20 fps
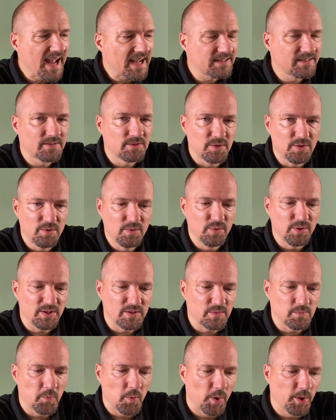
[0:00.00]
axe to do
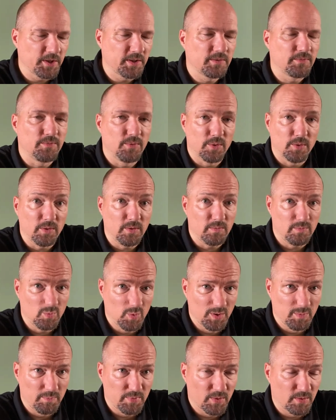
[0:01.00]
its work for
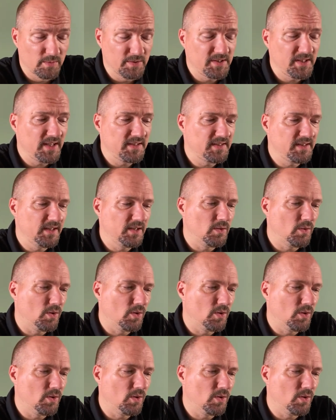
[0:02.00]
wood processing